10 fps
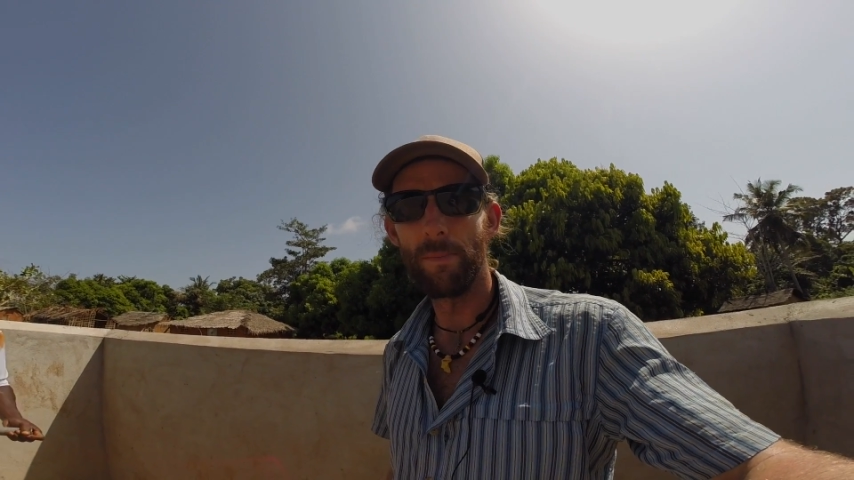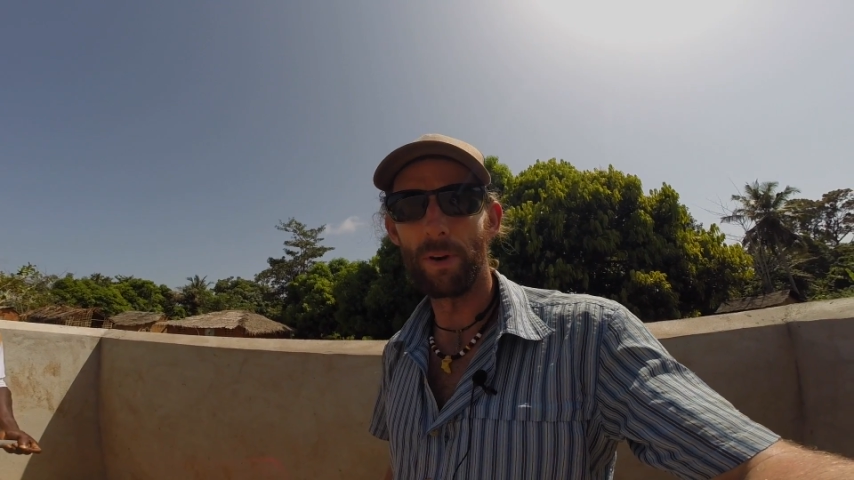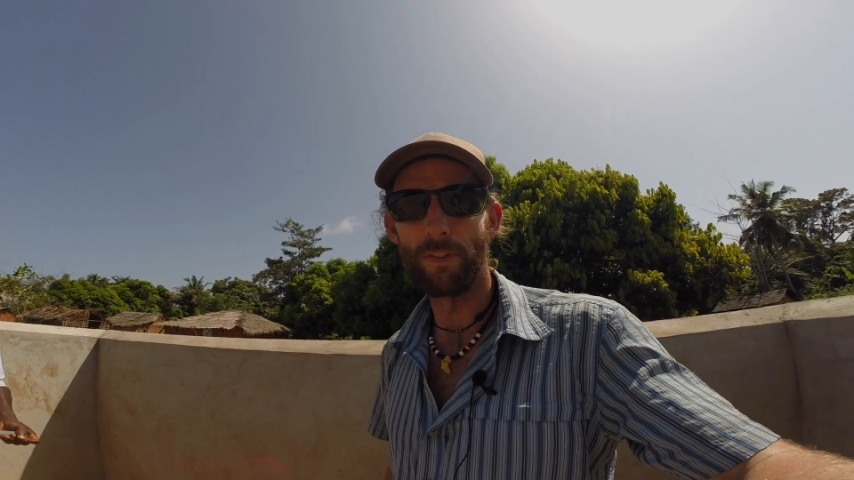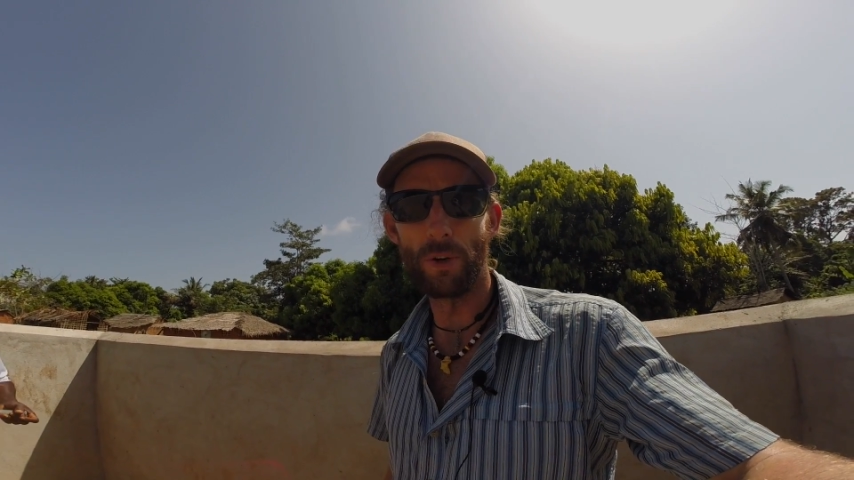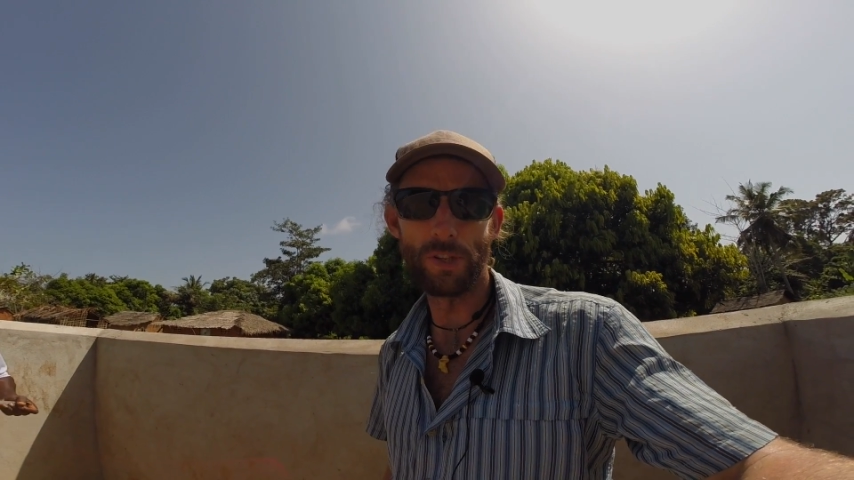
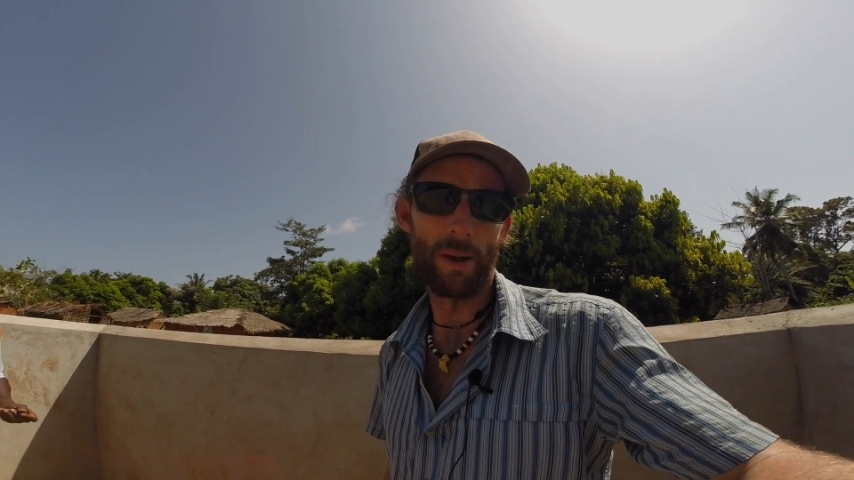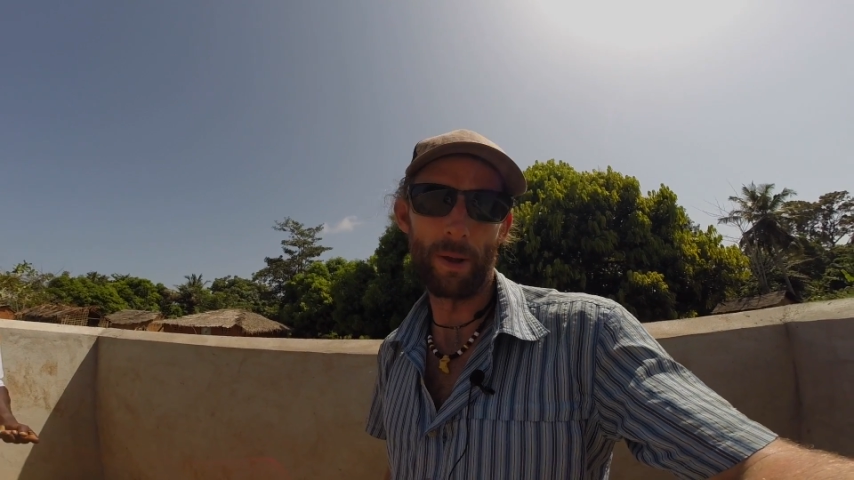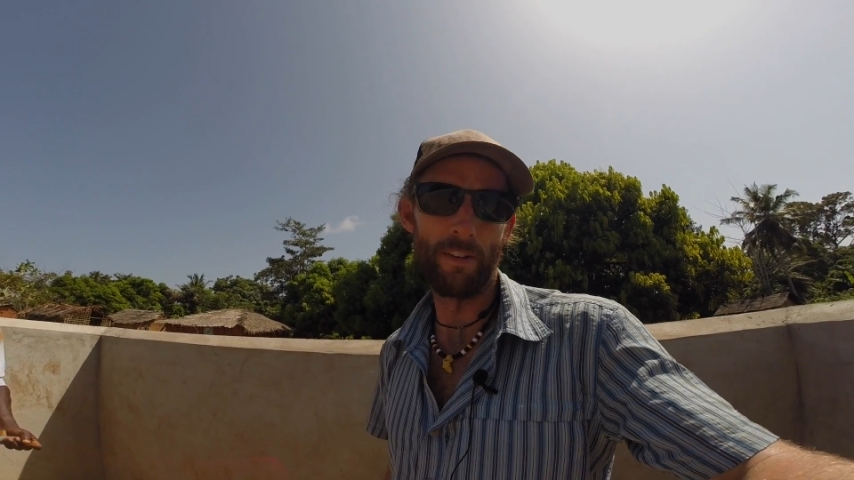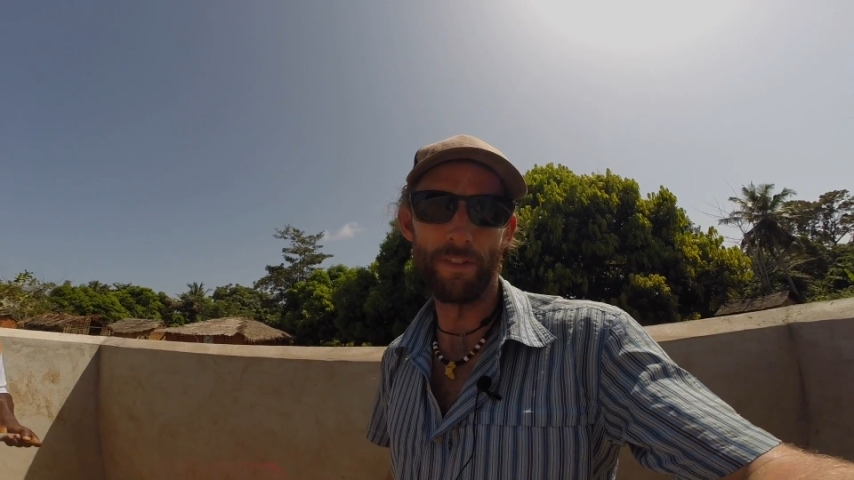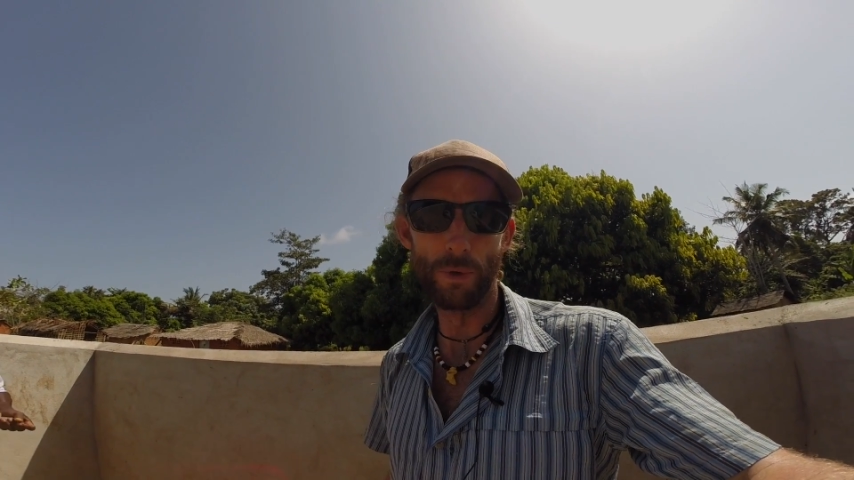but of course I'm
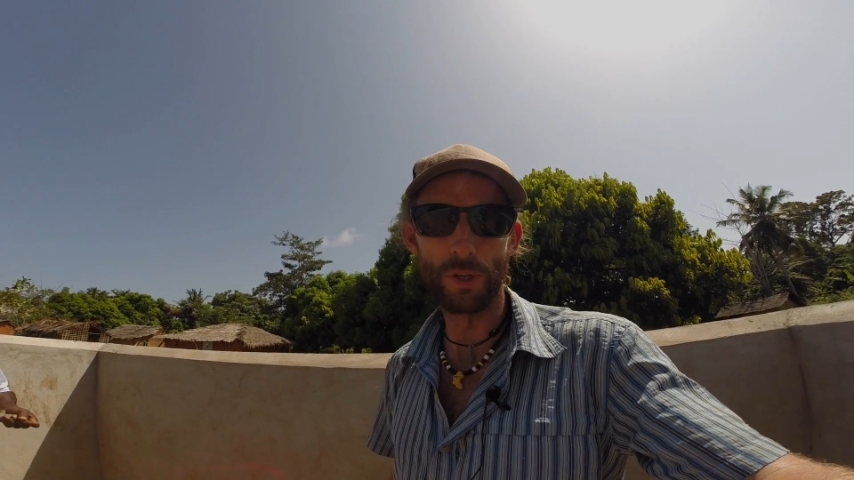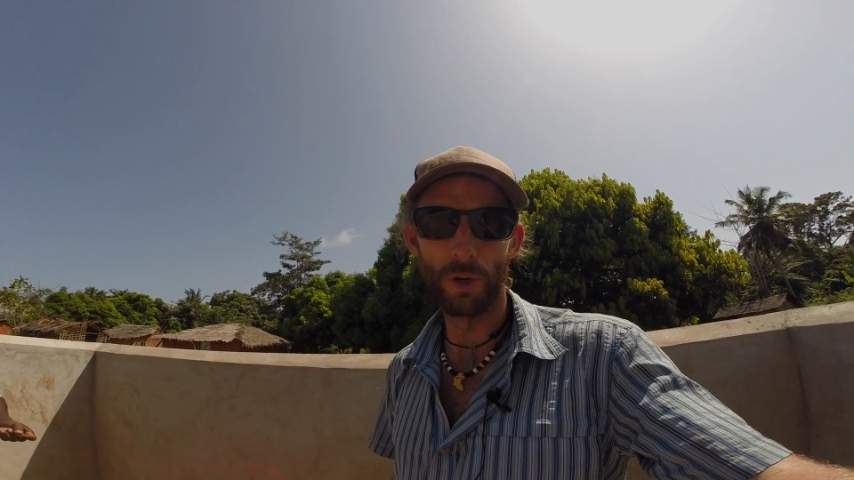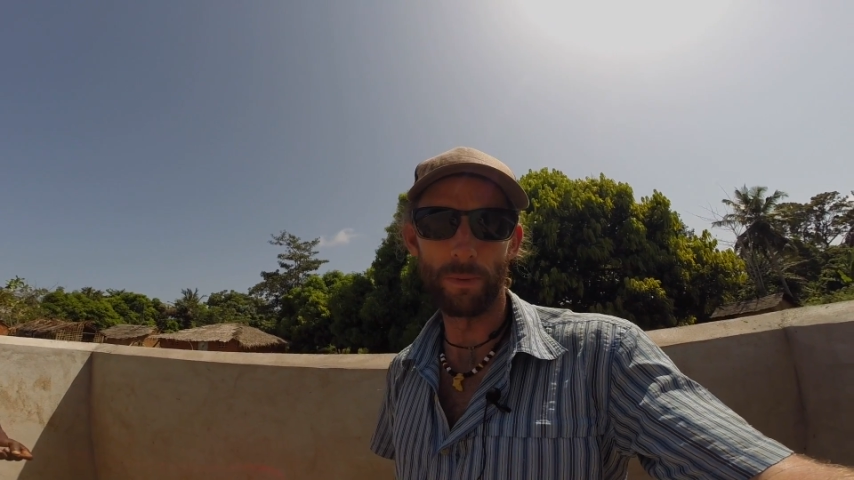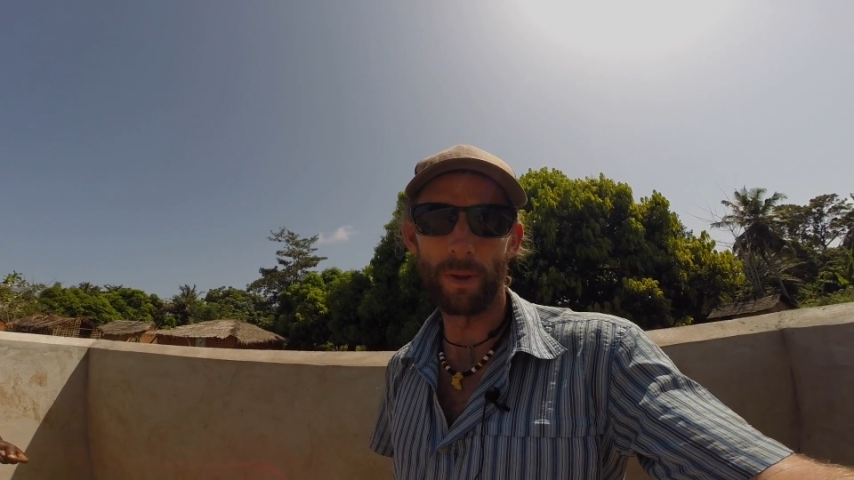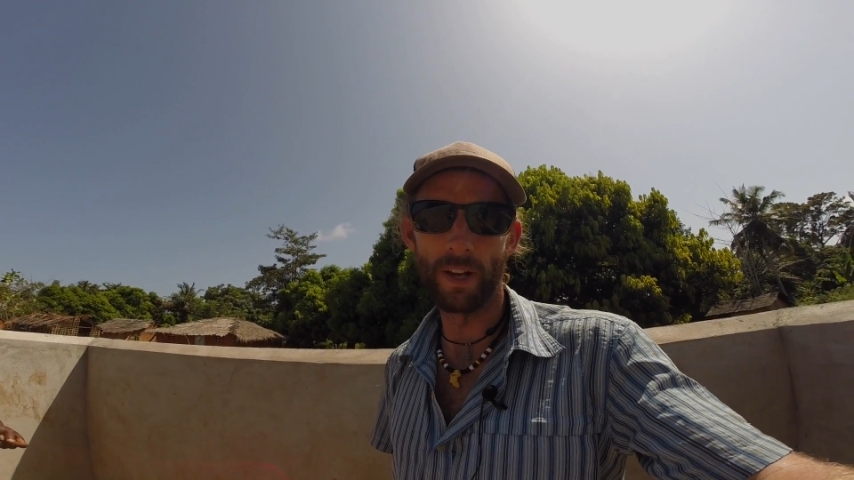going to
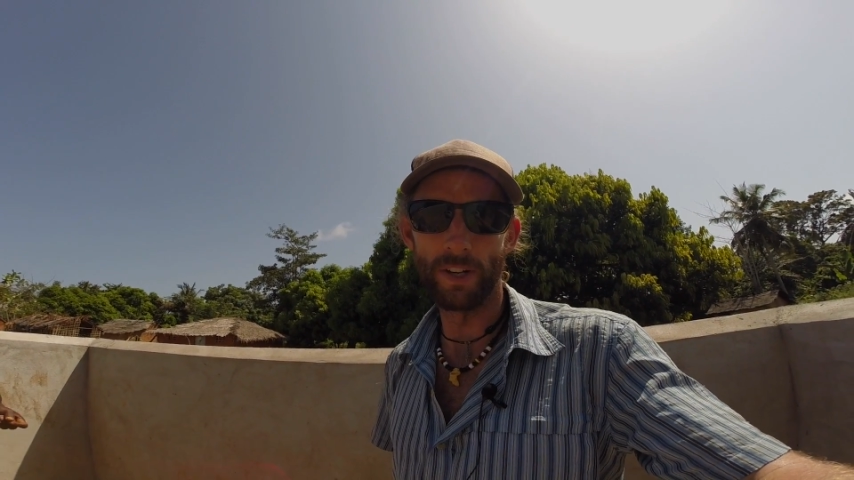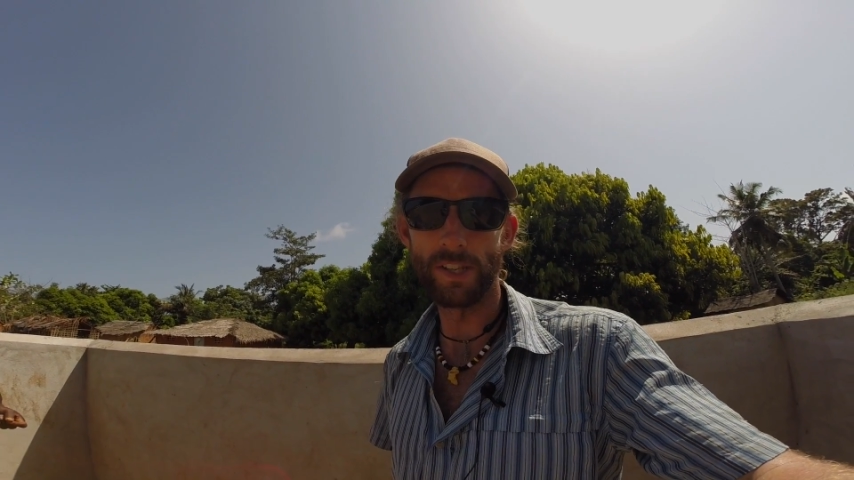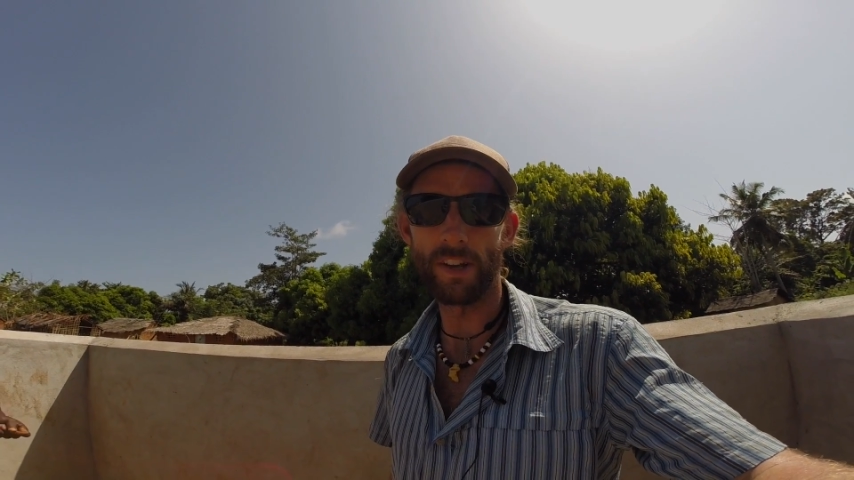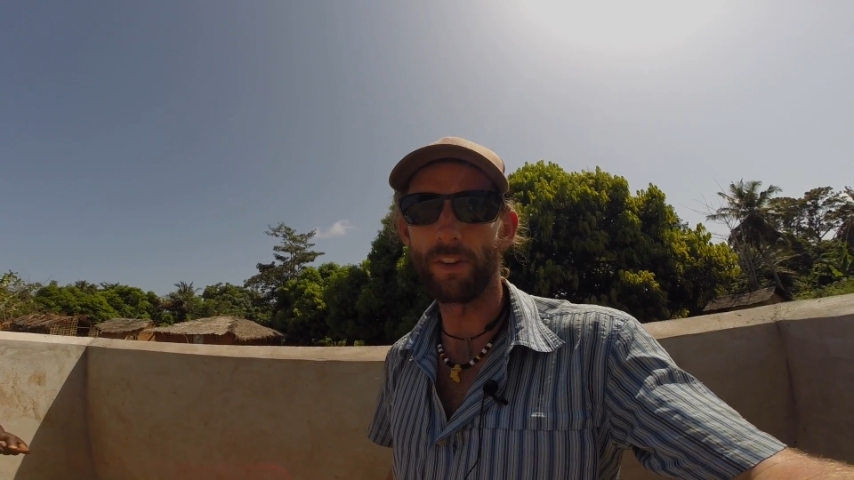filter it because